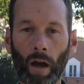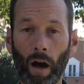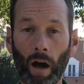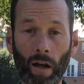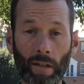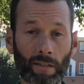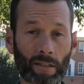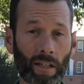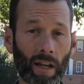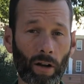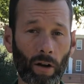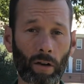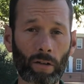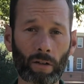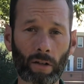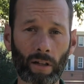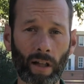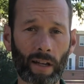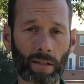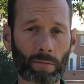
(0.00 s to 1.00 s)
I see our
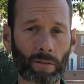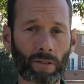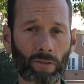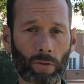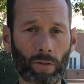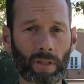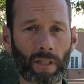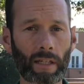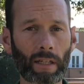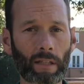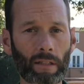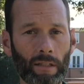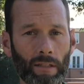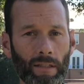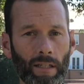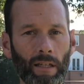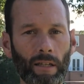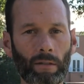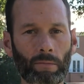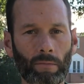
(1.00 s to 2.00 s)
underclassmen sort of leading the
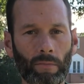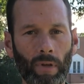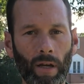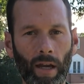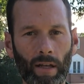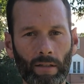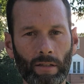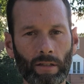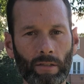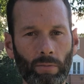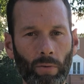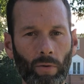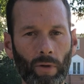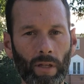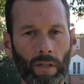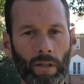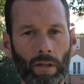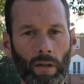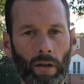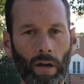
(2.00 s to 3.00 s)
team at this
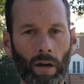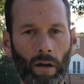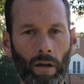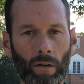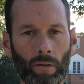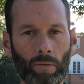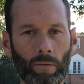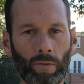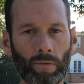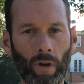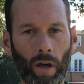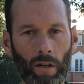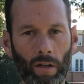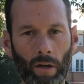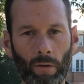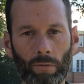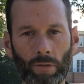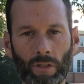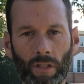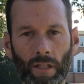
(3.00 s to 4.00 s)
point. Uh, we've got a
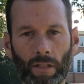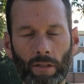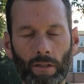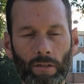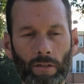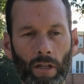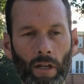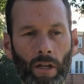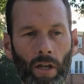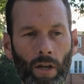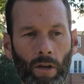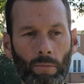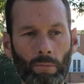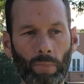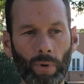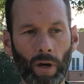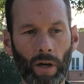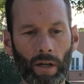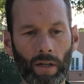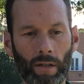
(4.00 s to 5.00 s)
couple seniors,
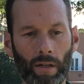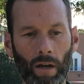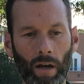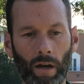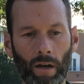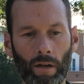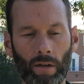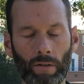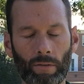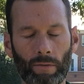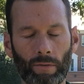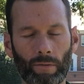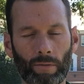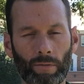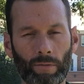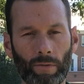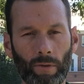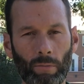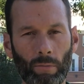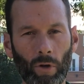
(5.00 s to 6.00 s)
but uh,
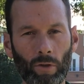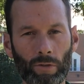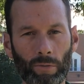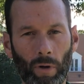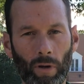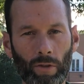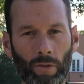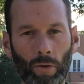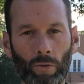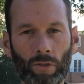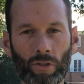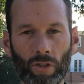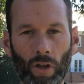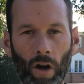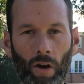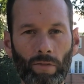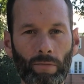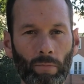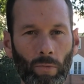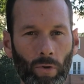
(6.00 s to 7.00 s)
for the most part, those
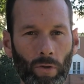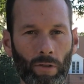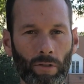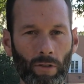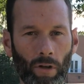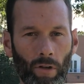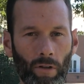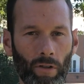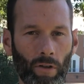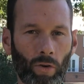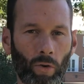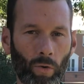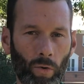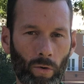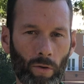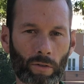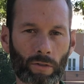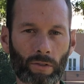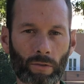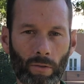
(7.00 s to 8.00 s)
sophomores are the
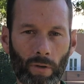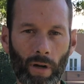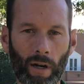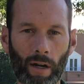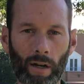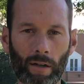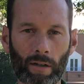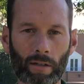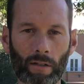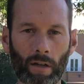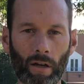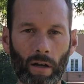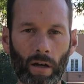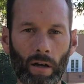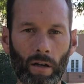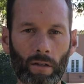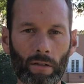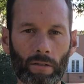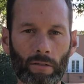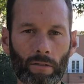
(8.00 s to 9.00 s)
core to our uh,
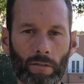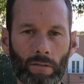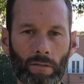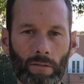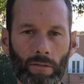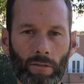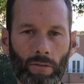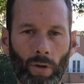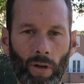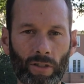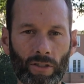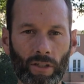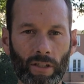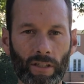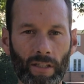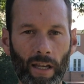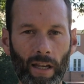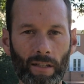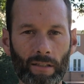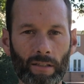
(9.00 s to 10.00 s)
to our
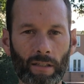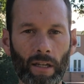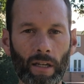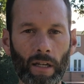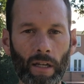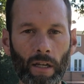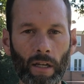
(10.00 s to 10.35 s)
success.